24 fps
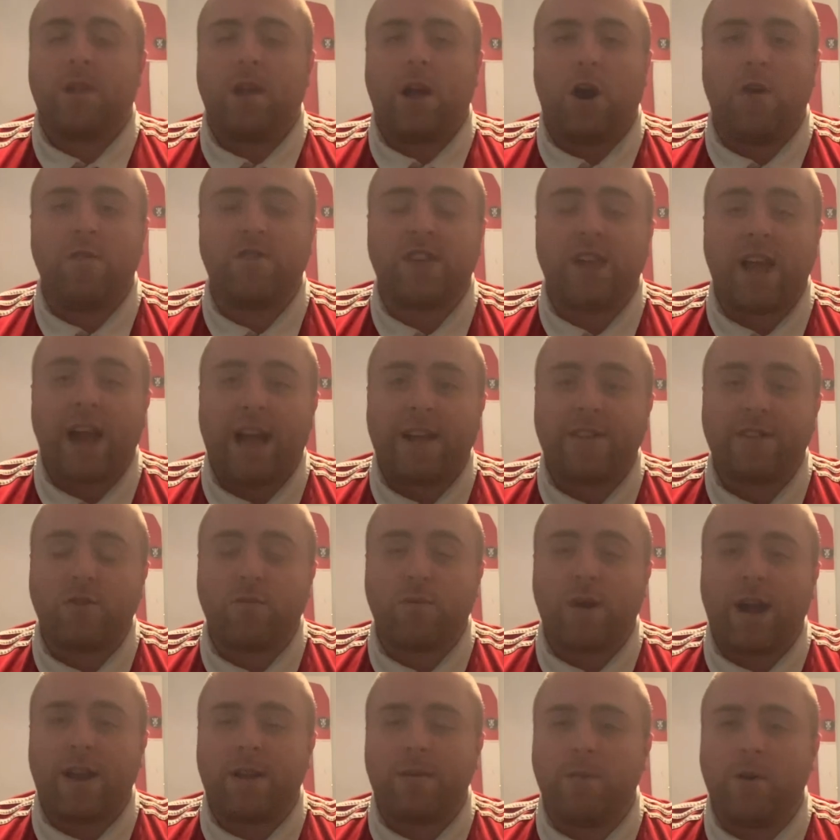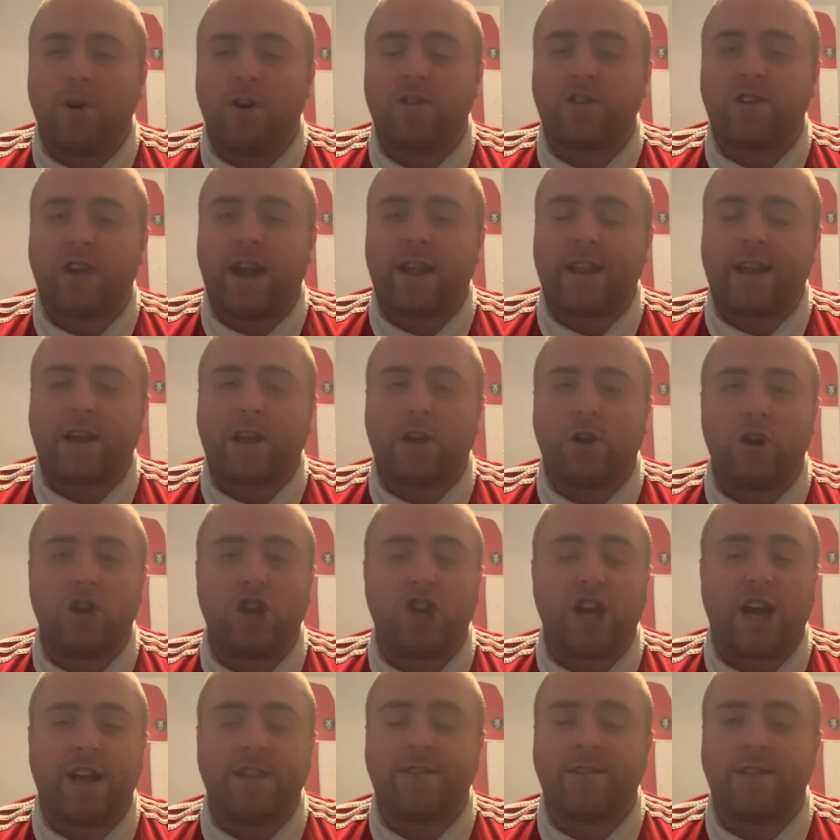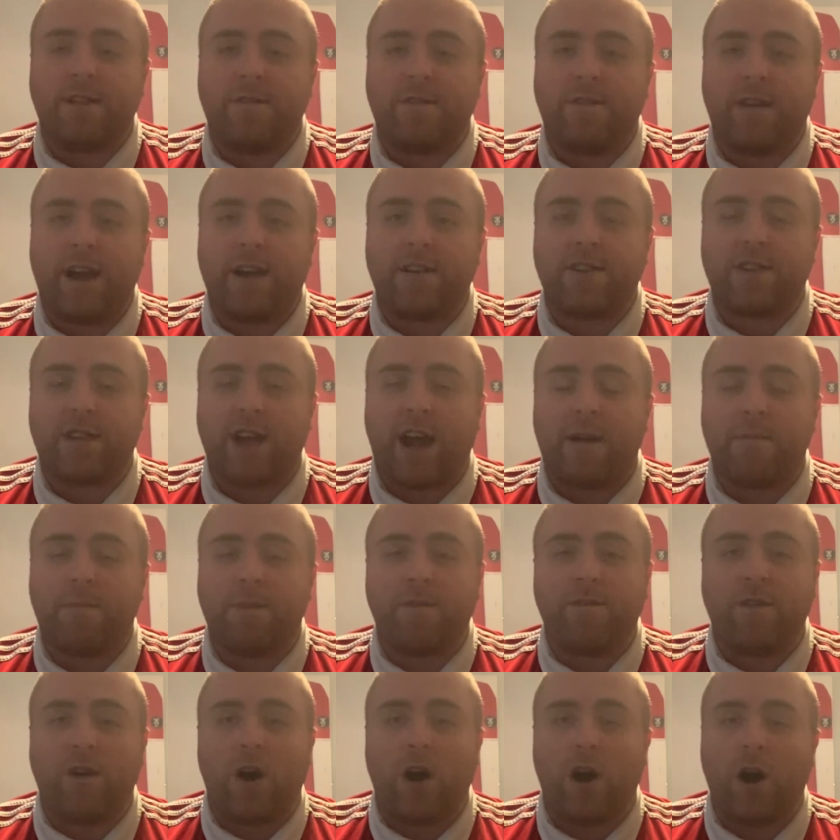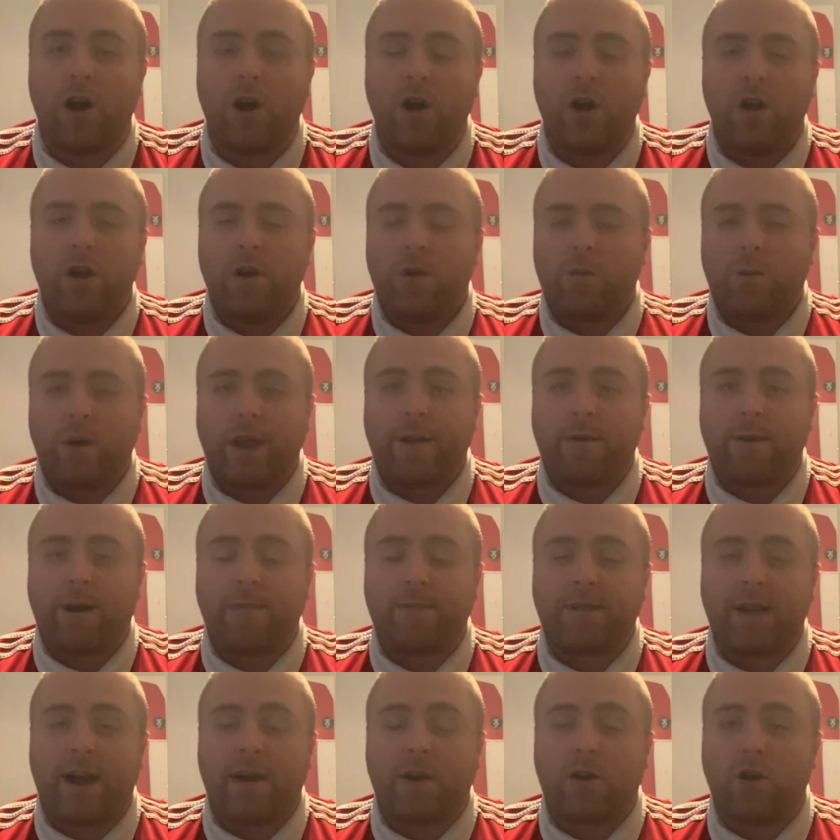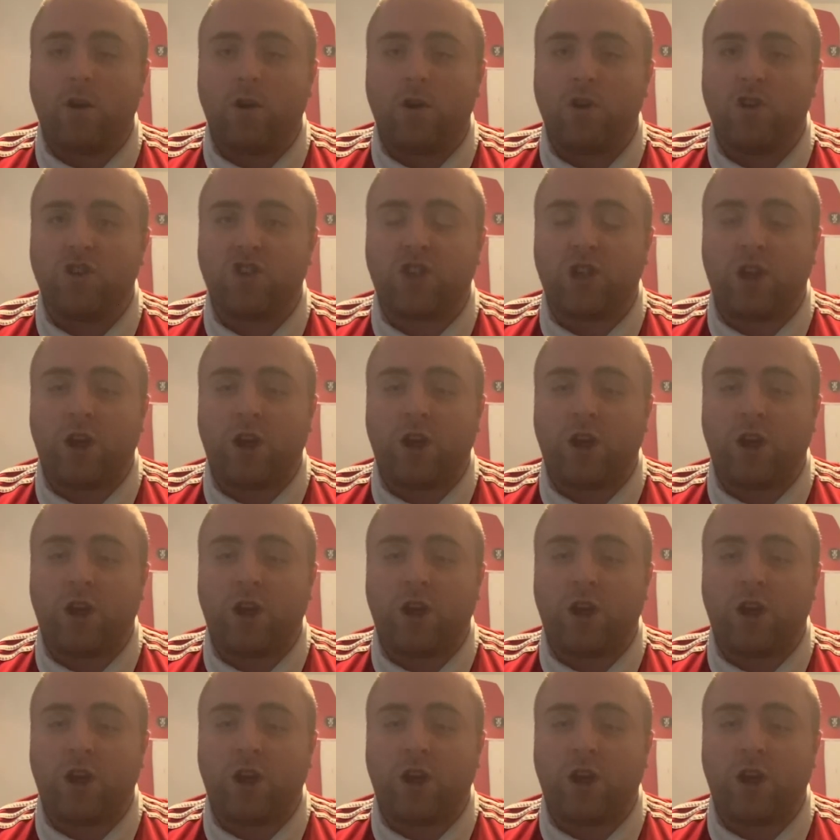obviously Andy Rinomhota had that good chance in the first half before we grabbed our goals.